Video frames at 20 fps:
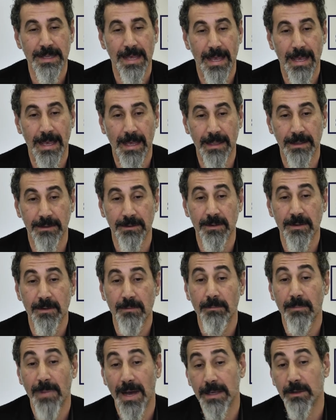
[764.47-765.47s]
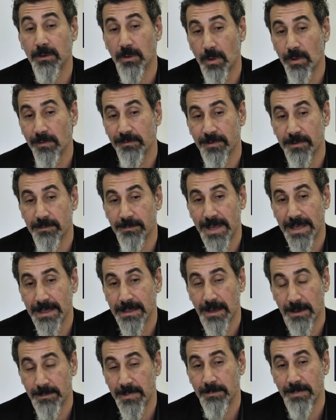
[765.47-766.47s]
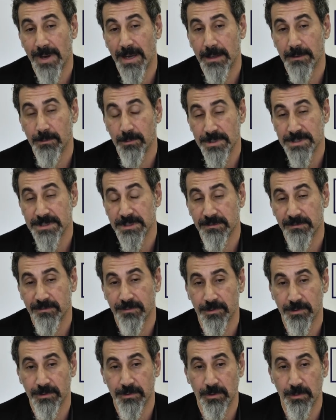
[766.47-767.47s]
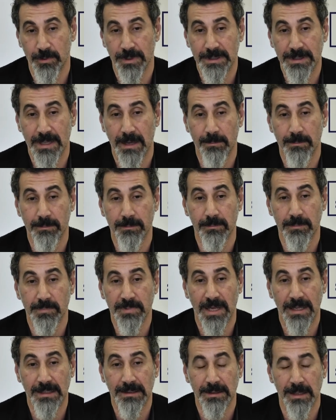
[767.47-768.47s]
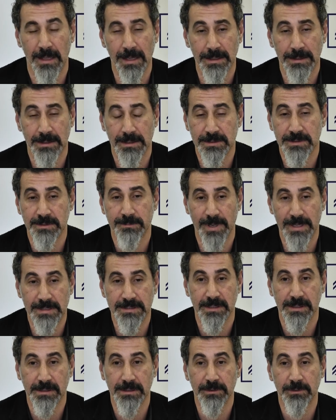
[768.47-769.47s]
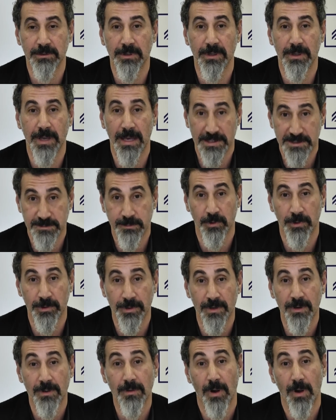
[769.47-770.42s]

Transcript: And my goal my reason for doing that line is basically to export